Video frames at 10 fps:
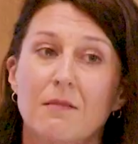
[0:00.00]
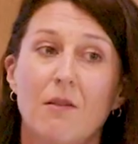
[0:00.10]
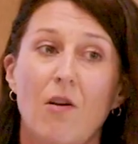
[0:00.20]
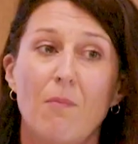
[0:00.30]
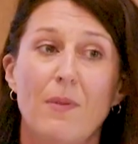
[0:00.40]

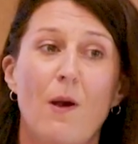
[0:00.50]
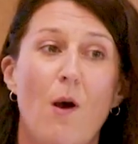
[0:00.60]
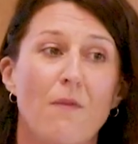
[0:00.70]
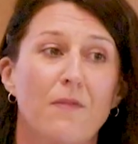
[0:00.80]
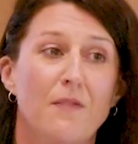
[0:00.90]
on
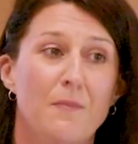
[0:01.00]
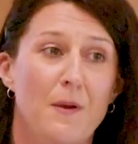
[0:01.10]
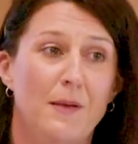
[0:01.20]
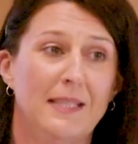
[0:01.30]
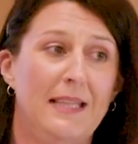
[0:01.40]
behalf of the
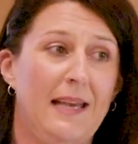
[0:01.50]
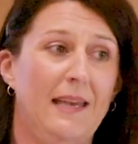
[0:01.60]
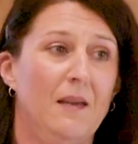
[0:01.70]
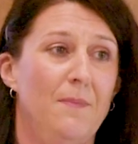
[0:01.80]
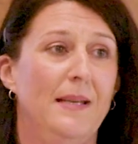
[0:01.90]
person
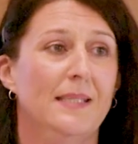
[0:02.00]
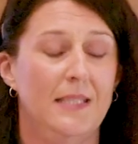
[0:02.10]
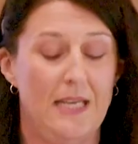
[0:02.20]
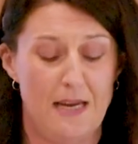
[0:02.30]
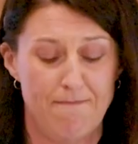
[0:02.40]
lacking
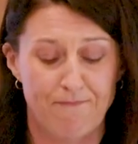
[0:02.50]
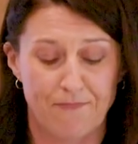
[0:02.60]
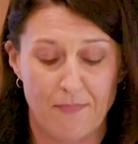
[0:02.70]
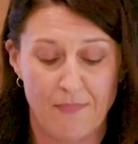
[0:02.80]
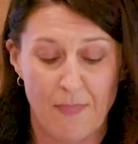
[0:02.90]
capacity
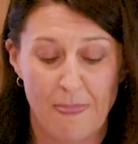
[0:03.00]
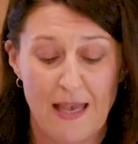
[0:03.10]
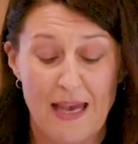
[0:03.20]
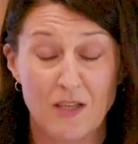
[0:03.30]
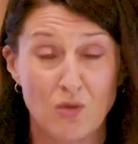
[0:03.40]

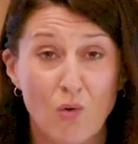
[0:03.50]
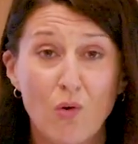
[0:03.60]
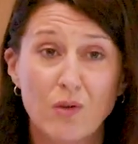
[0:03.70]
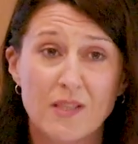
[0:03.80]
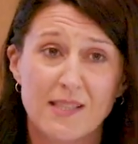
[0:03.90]
and
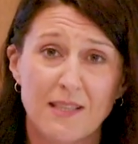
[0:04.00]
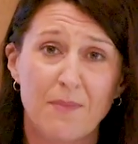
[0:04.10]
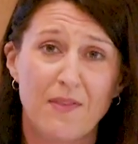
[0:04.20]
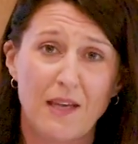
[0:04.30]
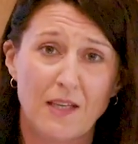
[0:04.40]
order
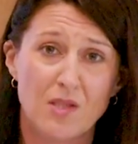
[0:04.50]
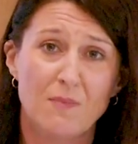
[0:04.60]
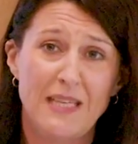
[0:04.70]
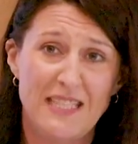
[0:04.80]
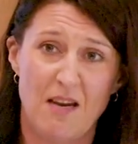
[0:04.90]
something to
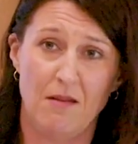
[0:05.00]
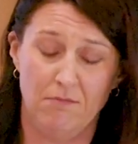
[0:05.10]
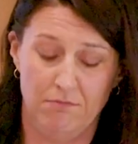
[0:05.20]
be done.